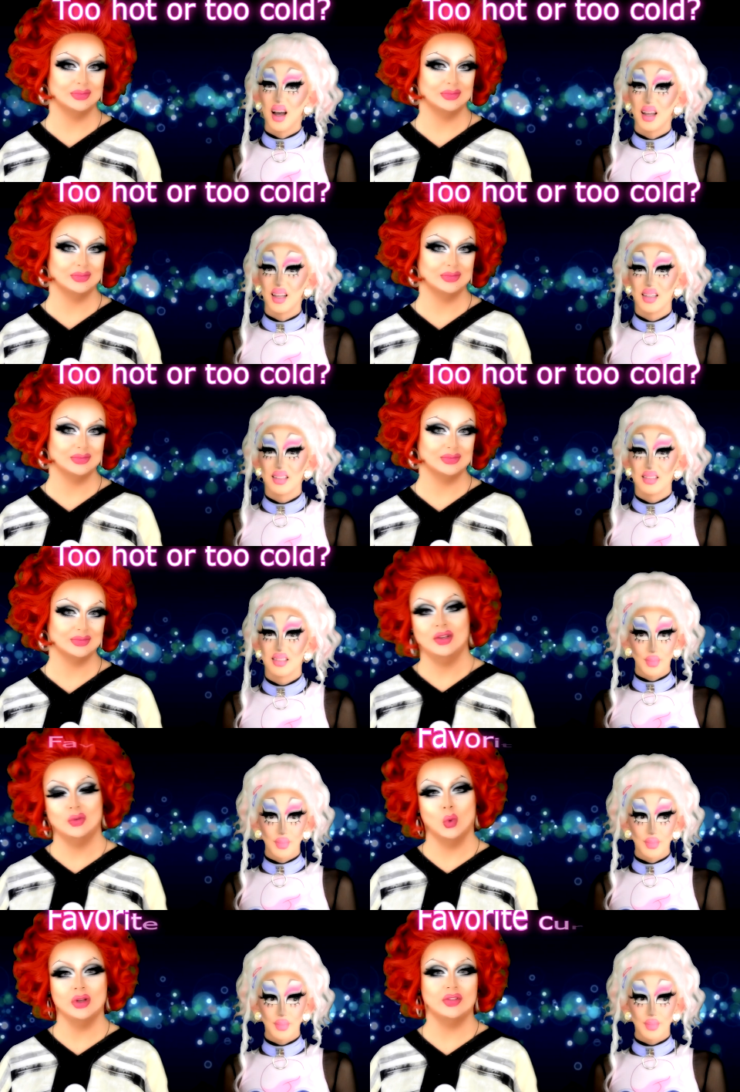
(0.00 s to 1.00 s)
Speaker 1: hot.
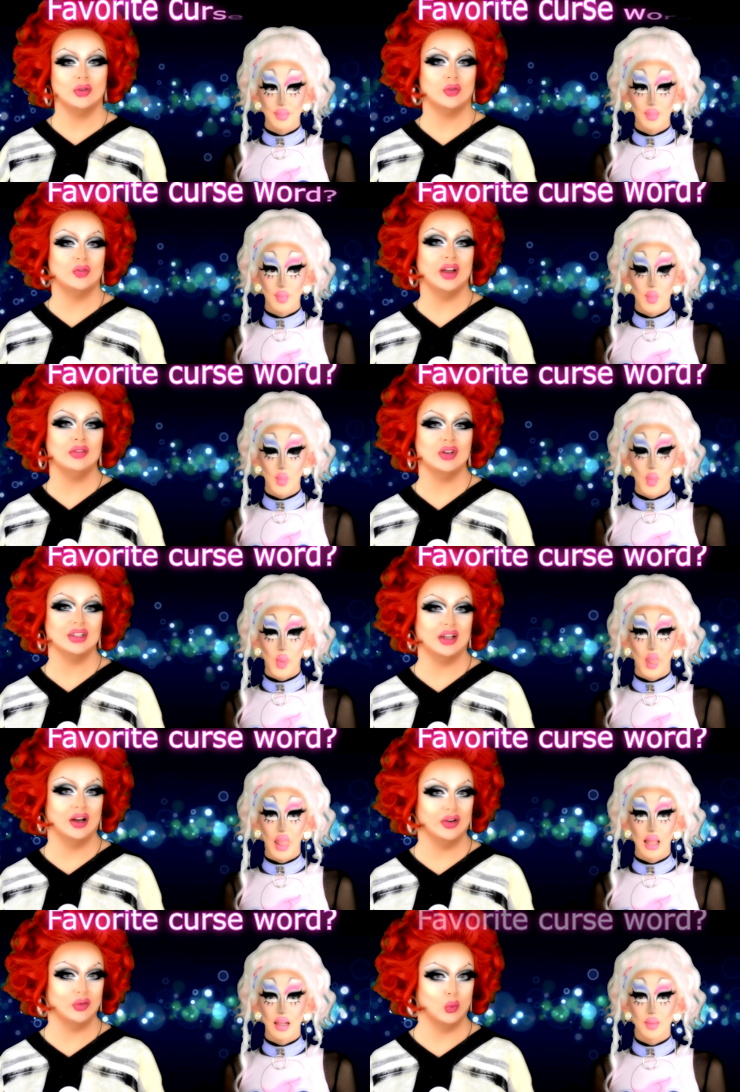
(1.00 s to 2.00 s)
What is your favorite
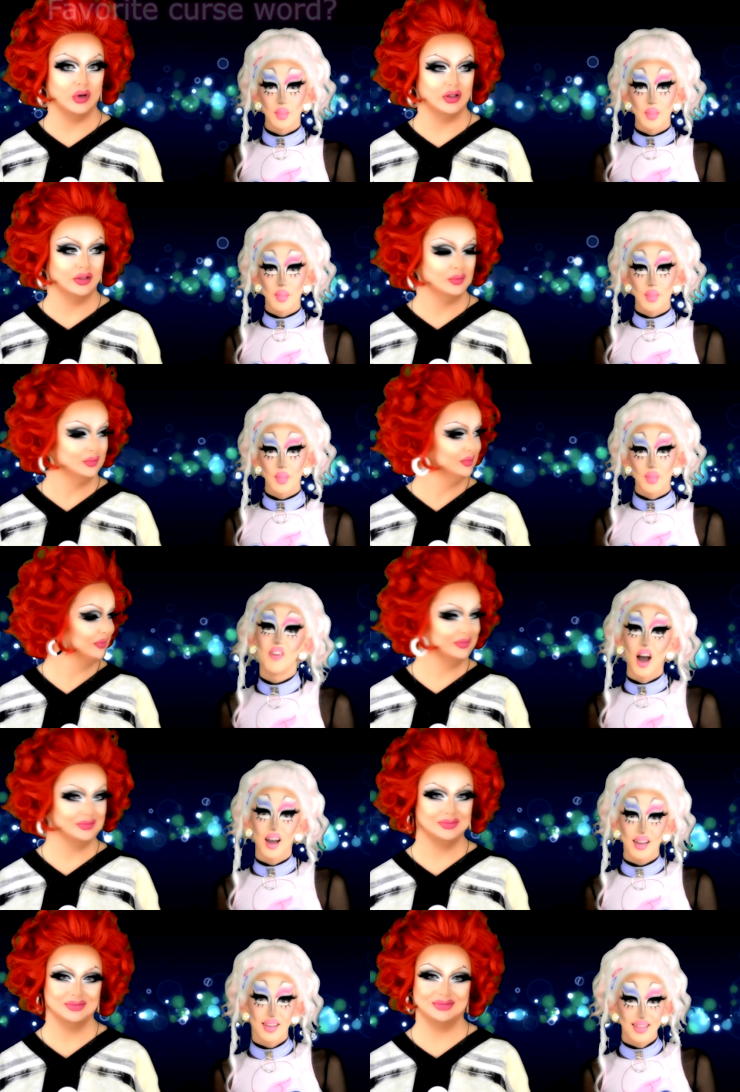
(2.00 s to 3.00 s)
curse word?
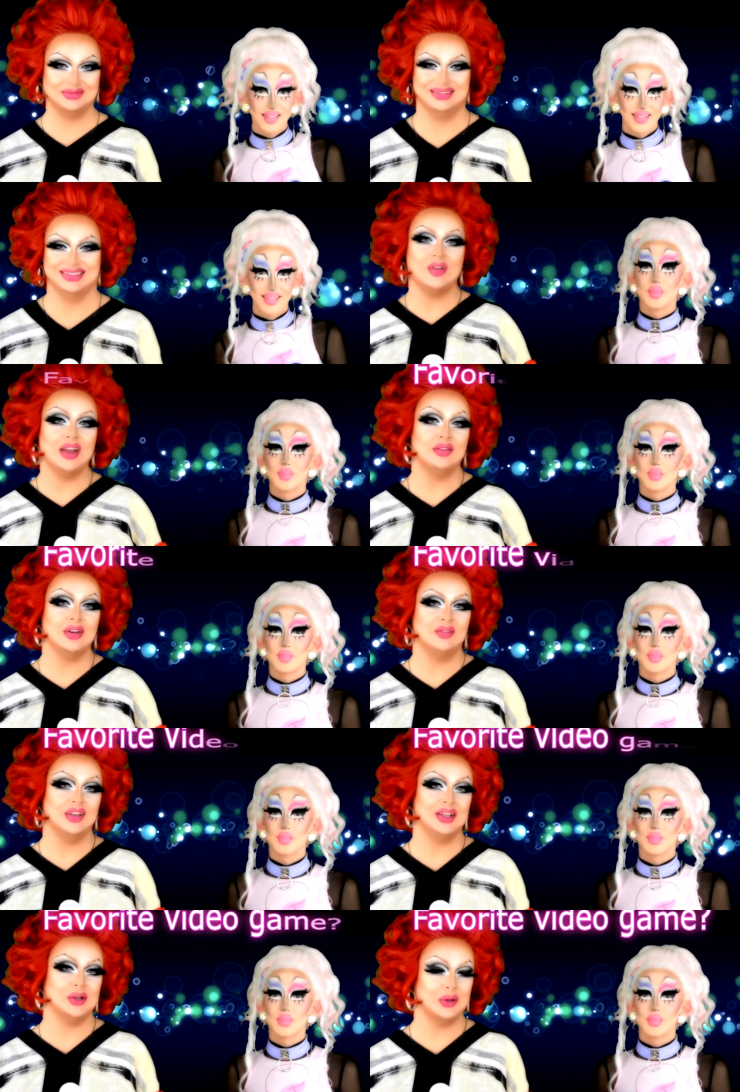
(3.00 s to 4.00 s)

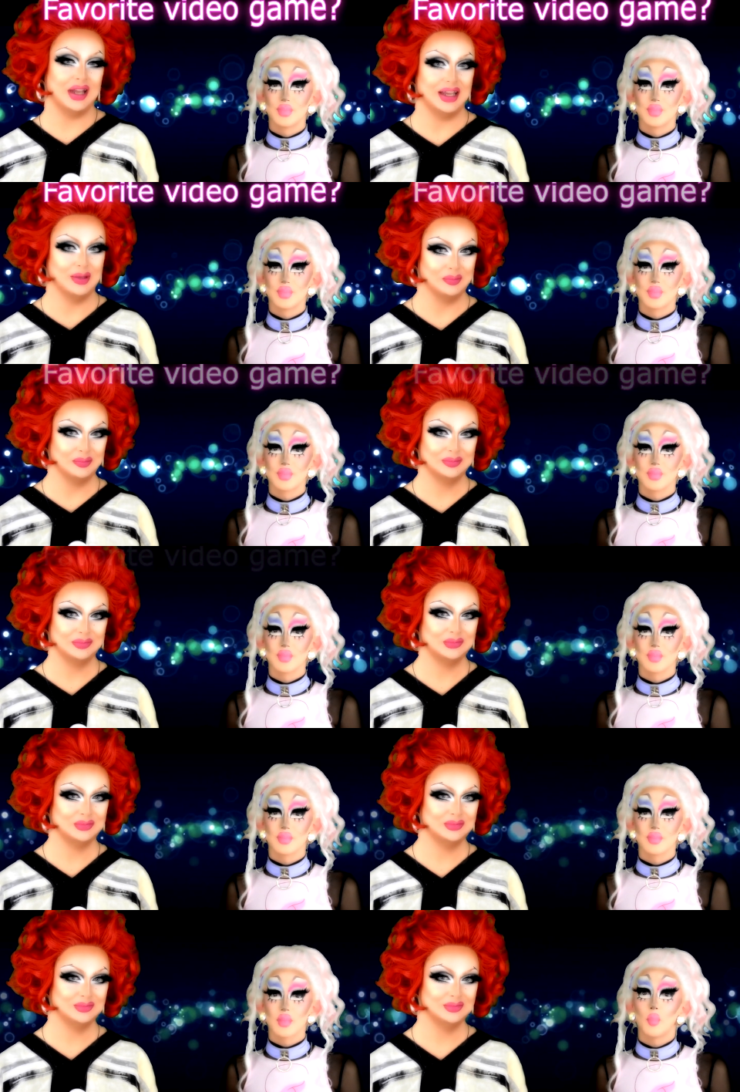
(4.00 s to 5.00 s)
Favorite video game?
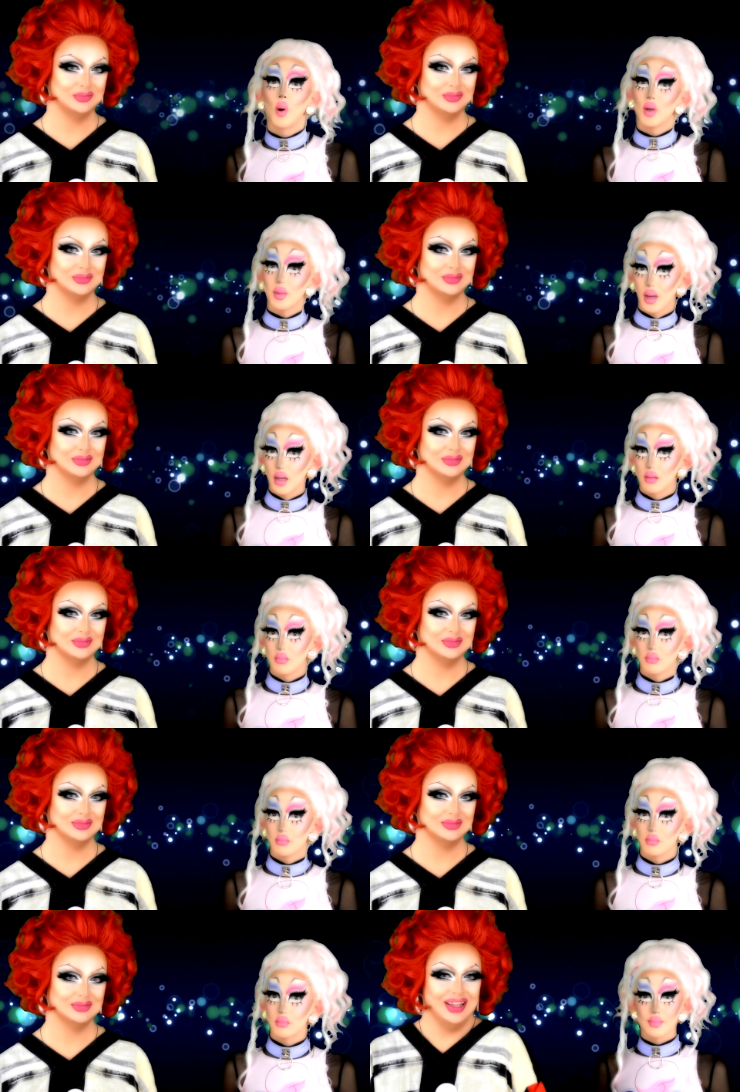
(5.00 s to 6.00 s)

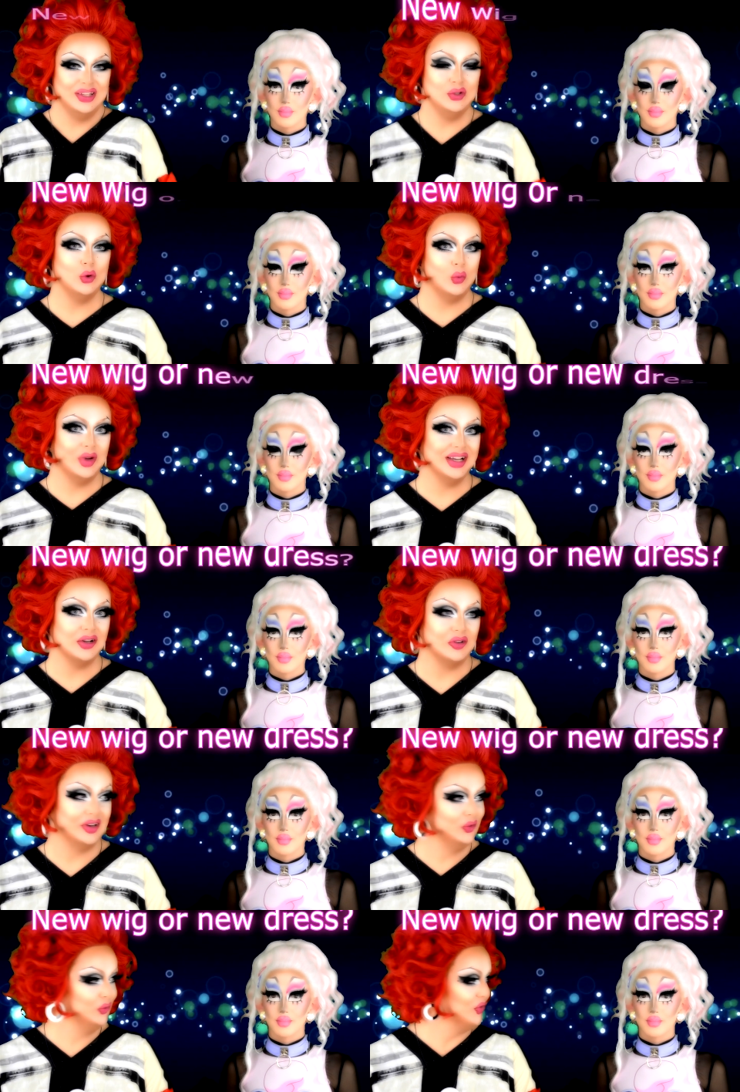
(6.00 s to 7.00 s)
Pokemon. New wig
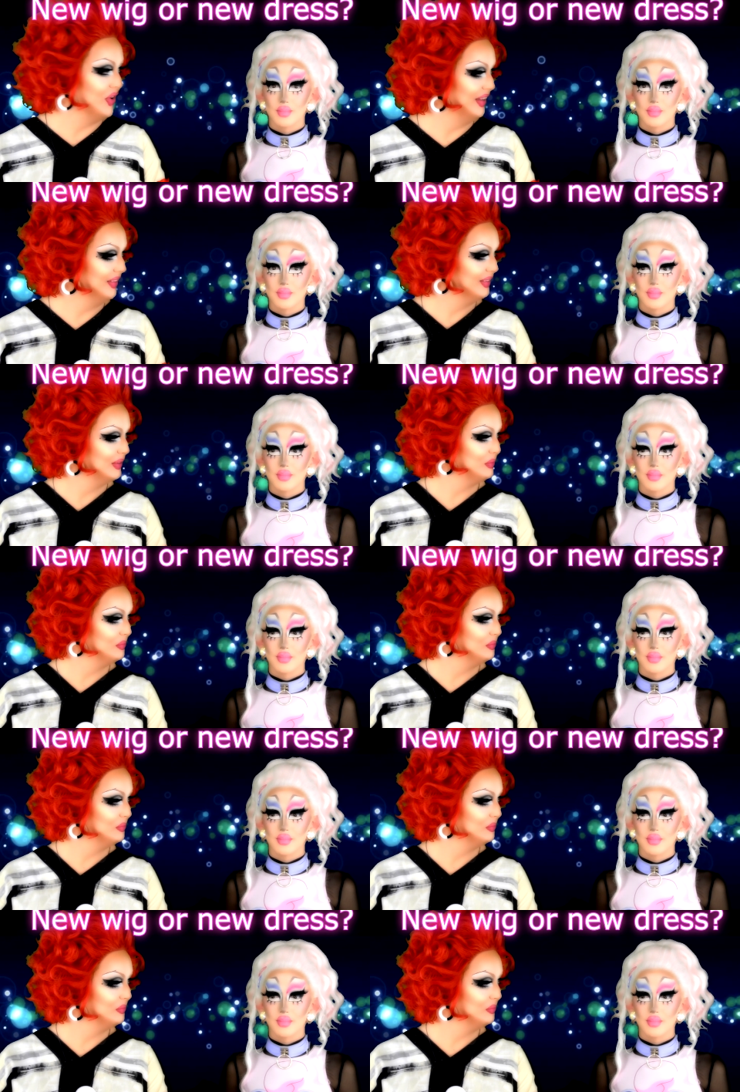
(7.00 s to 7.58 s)
or a new dress?